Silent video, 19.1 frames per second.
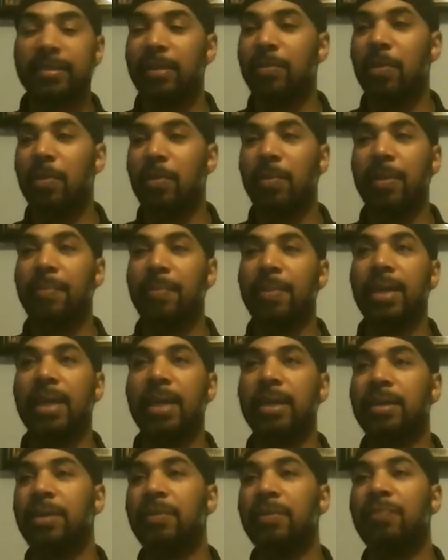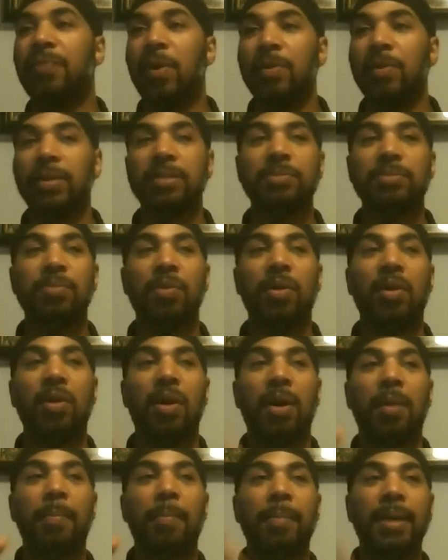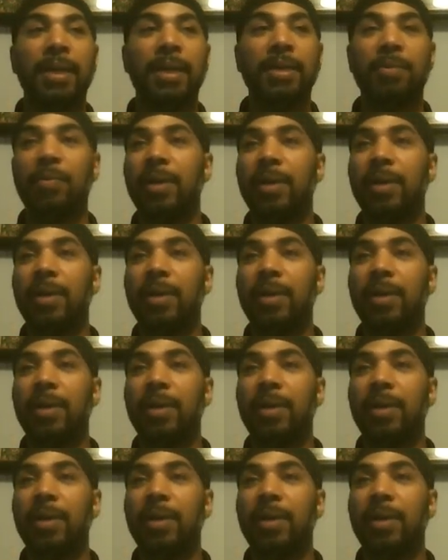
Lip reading: See, when we begin to focus more on money,